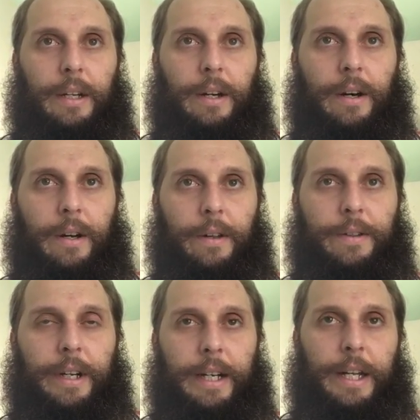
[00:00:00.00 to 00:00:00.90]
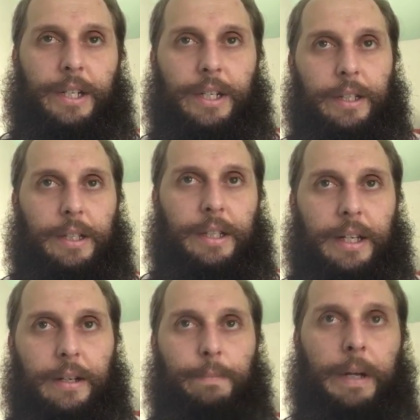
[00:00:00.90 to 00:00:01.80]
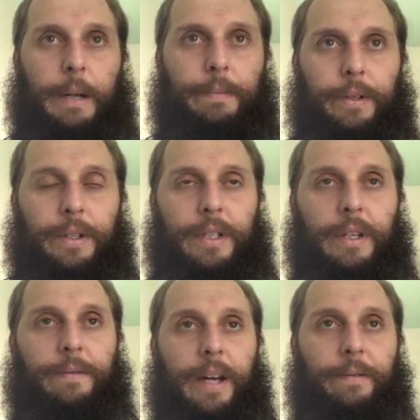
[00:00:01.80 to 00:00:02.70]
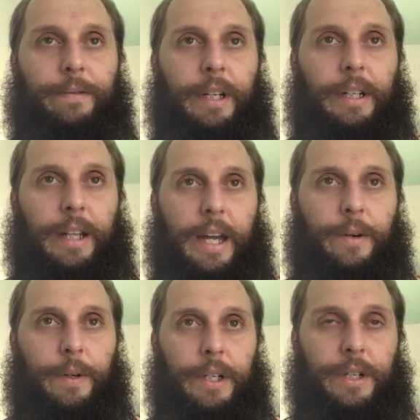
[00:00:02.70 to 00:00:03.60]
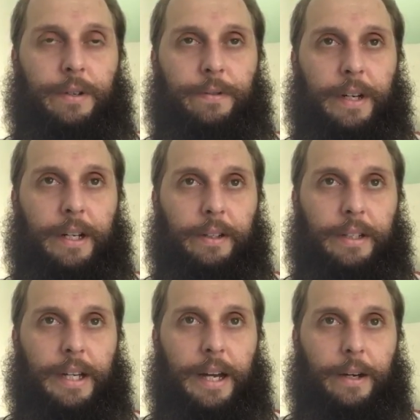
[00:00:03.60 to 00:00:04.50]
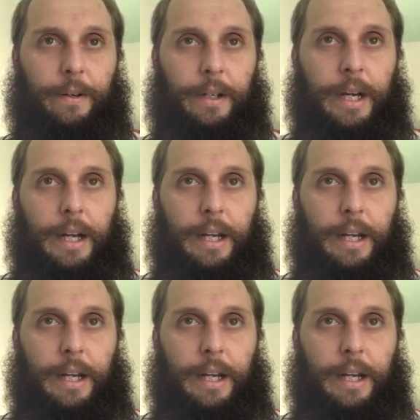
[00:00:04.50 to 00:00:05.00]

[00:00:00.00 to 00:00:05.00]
all the nations and peoples of every language fell down